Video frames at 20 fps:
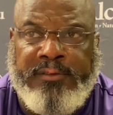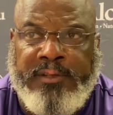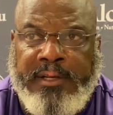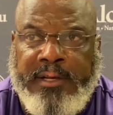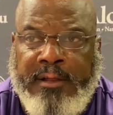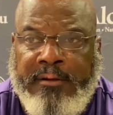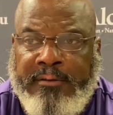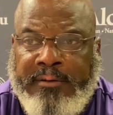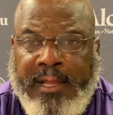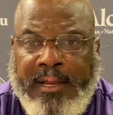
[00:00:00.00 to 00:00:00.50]
and
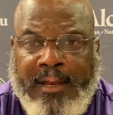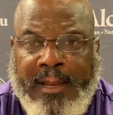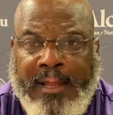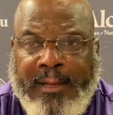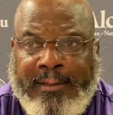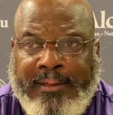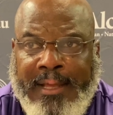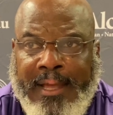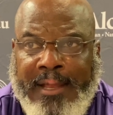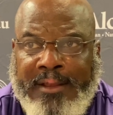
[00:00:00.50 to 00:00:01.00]
everything
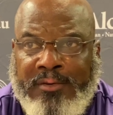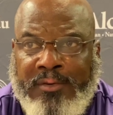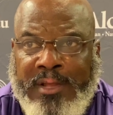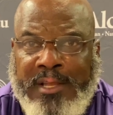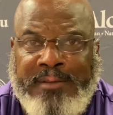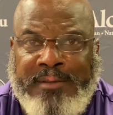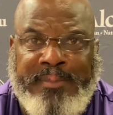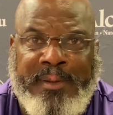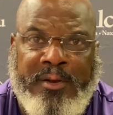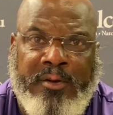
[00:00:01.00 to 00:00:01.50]
like that. You know,
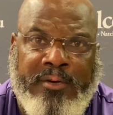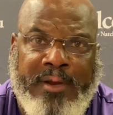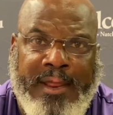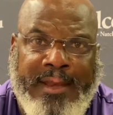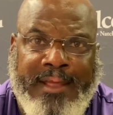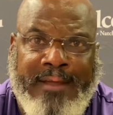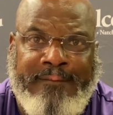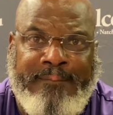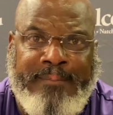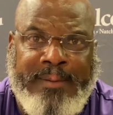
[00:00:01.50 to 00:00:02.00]
he's been on that
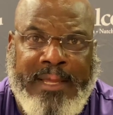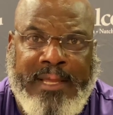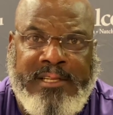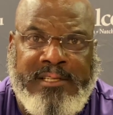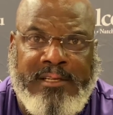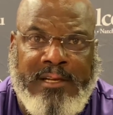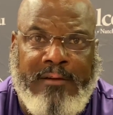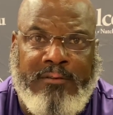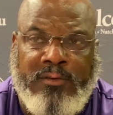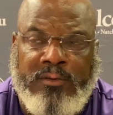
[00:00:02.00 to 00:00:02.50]
FBS
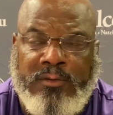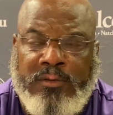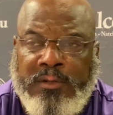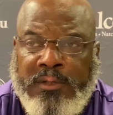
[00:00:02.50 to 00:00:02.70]
level,